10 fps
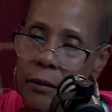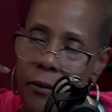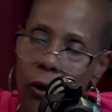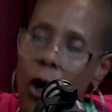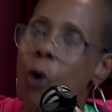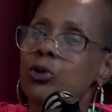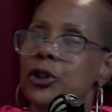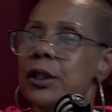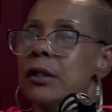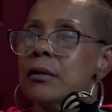
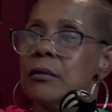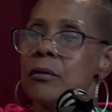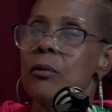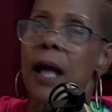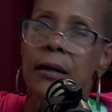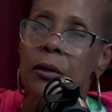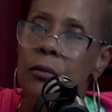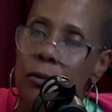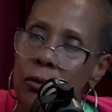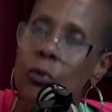coaching, you
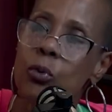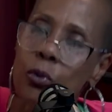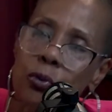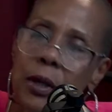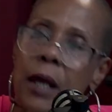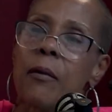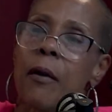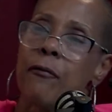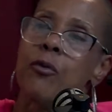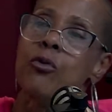think
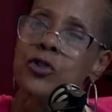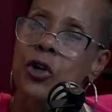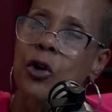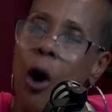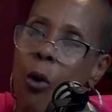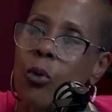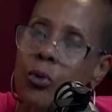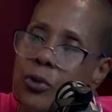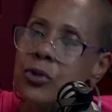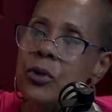if you was the
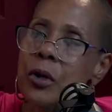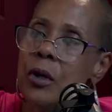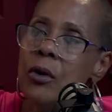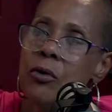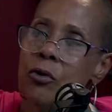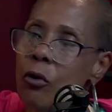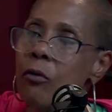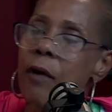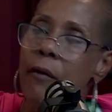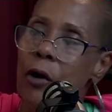coach, you would
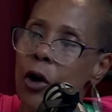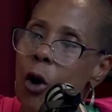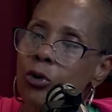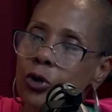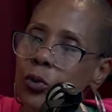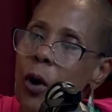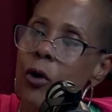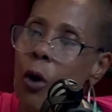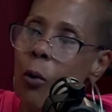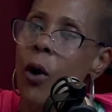rather coach
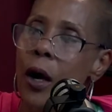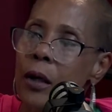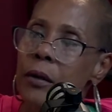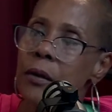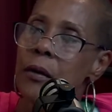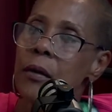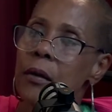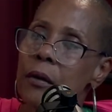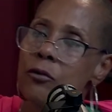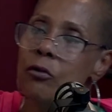one-on-one.
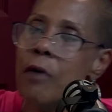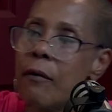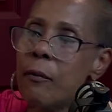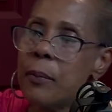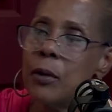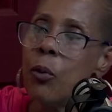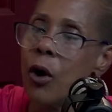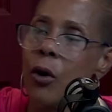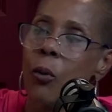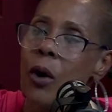You rather be
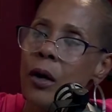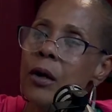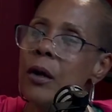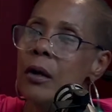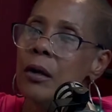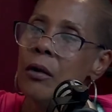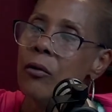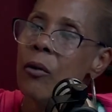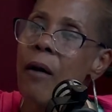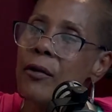one-on-one.
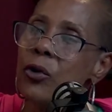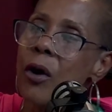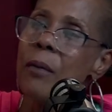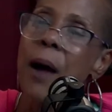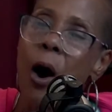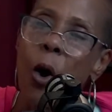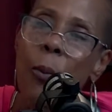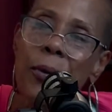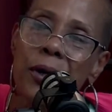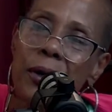You ever thought about
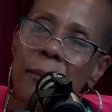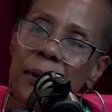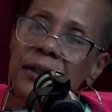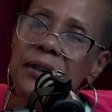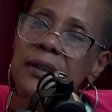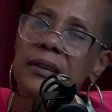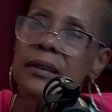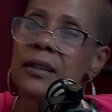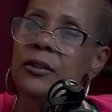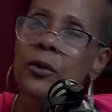opening a business
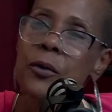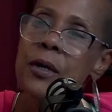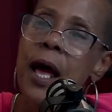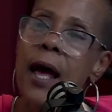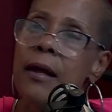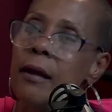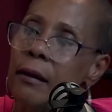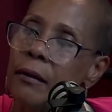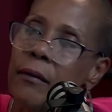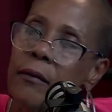and doing that?
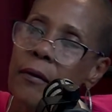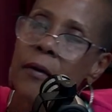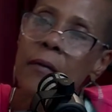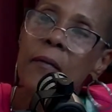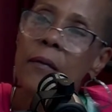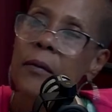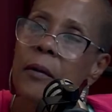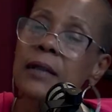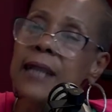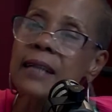
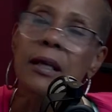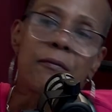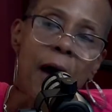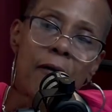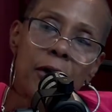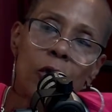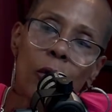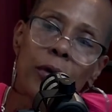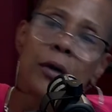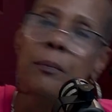Because that's a very
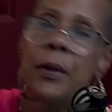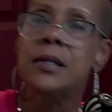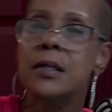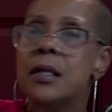lucrative business,